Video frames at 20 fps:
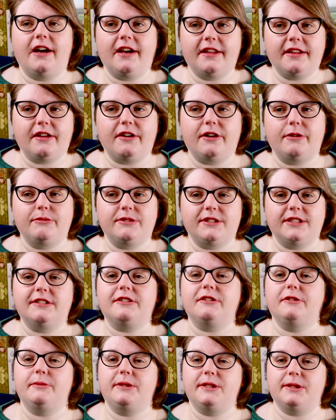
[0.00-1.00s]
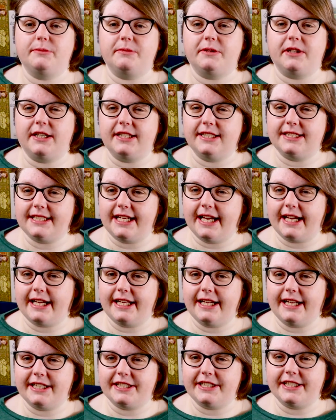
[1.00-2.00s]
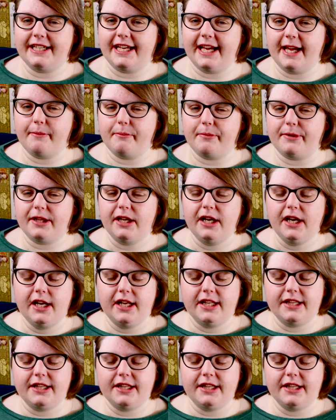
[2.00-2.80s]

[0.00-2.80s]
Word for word: I thought it was just going to be some kind of set collection game, but